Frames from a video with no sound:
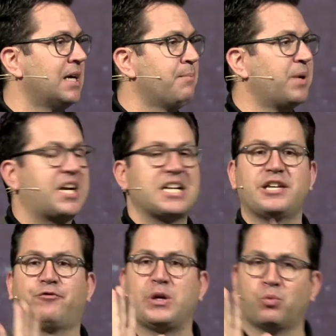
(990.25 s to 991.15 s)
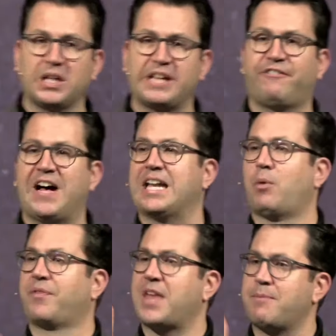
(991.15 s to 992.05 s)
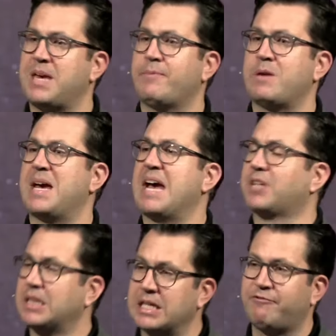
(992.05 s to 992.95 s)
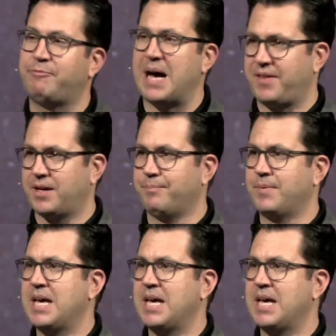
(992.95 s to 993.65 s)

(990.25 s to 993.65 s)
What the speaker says: Because if we really find out what they mean, we may have to live by them.